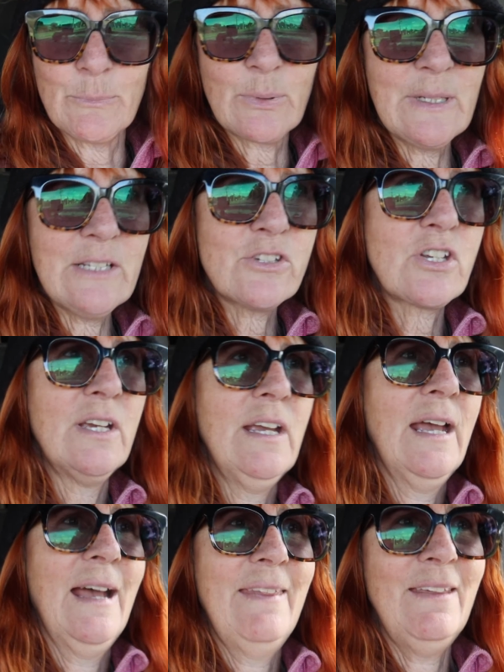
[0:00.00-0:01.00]
Bridge
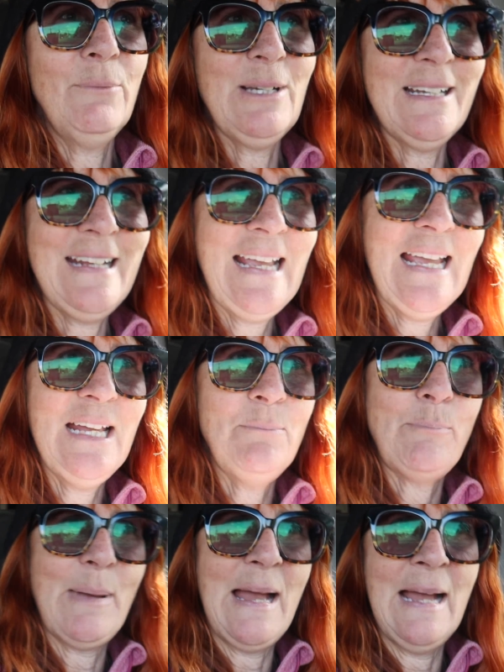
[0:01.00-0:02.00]
and then we're going to
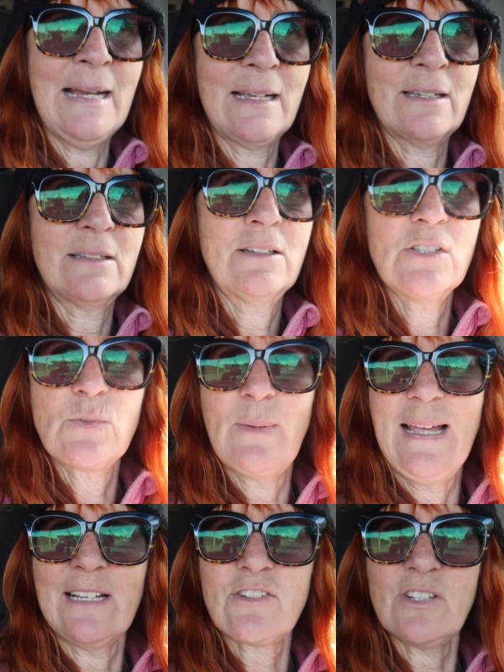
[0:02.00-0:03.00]
head back because
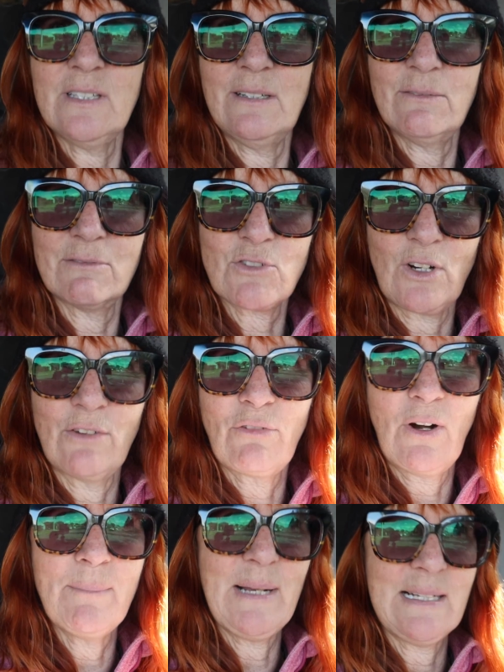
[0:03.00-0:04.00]
we actually drove
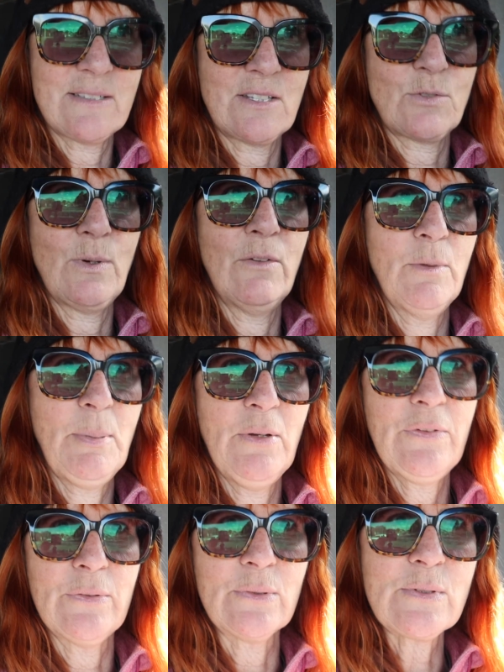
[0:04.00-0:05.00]
right past the 12
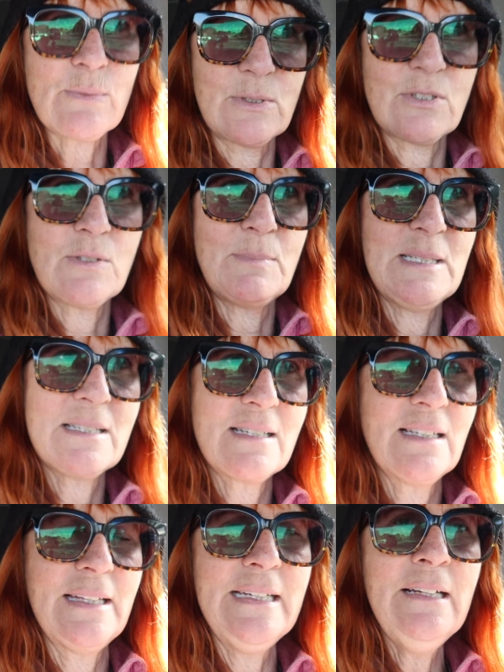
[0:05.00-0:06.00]
Apostles, which is a bit
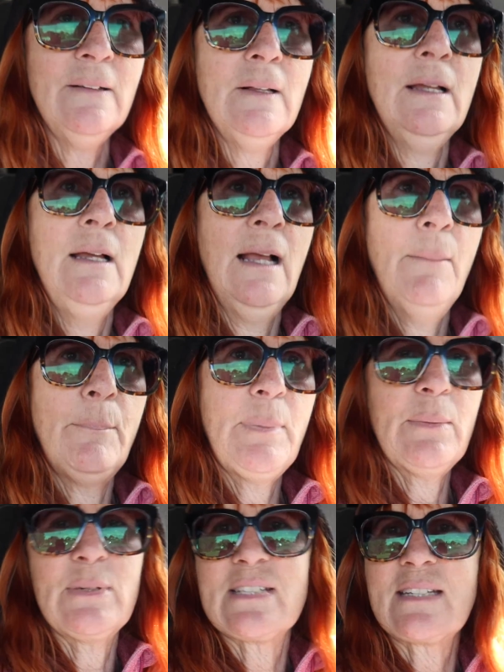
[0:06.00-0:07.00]
silly,
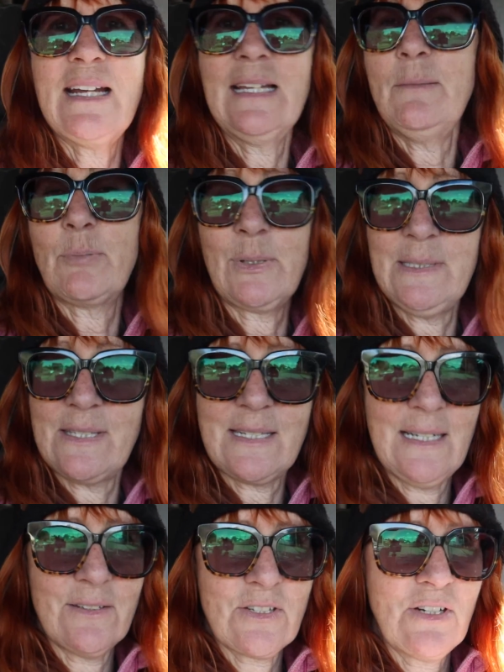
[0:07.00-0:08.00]
but we're staying in
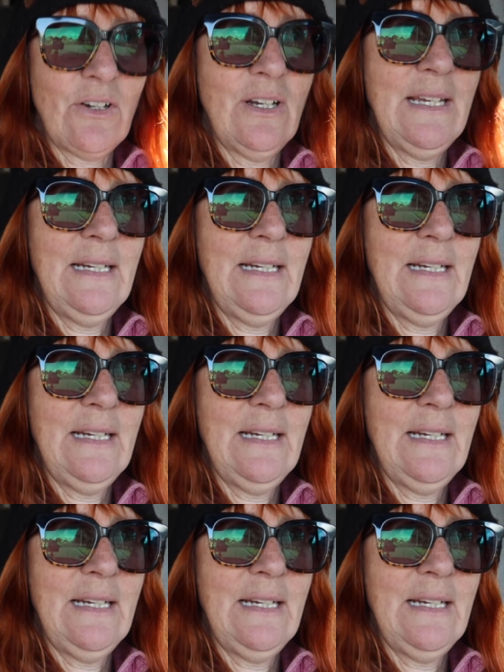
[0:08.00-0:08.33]
Princetown tonight